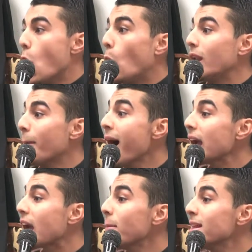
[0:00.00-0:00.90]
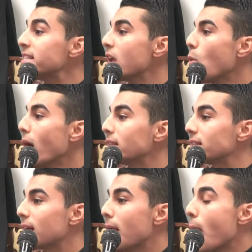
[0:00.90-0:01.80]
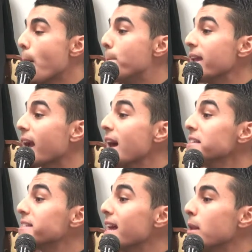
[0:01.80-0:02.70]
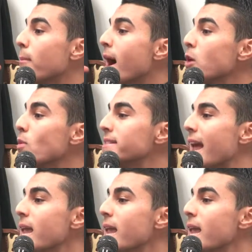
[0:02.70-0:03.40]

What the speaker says: Ulama come and say what? Because Salman was